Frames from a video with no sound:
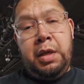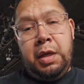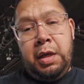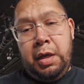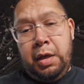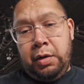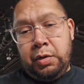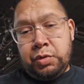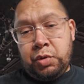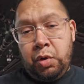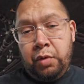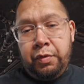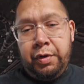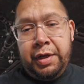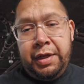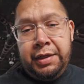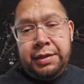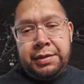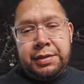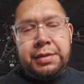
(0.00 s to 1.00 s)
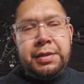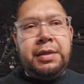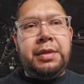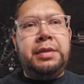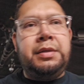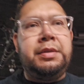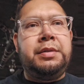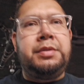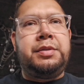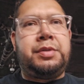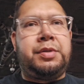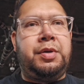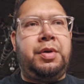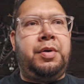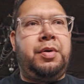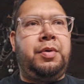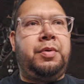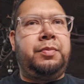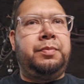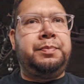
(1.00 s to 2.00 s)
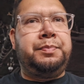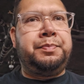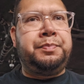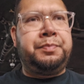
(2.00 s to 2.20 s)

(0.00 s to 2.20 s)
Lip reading: it also overheats. So